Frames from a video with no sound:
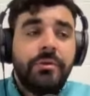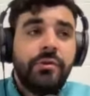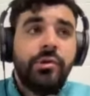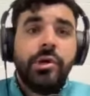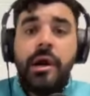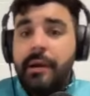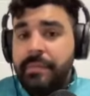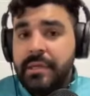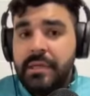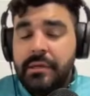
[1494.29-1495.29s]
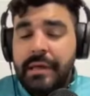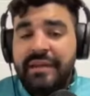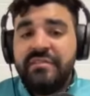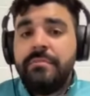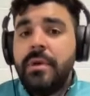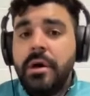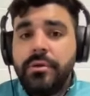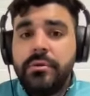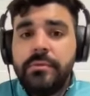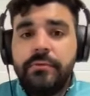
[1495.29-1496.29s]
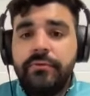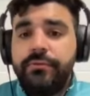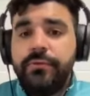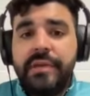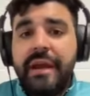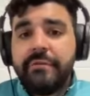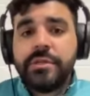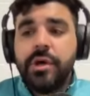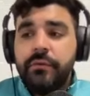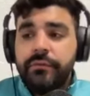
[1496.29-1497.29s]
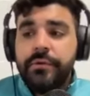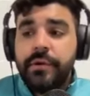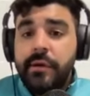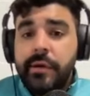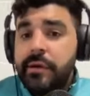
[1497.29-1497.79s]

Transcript: to copy as a model for the average golfer.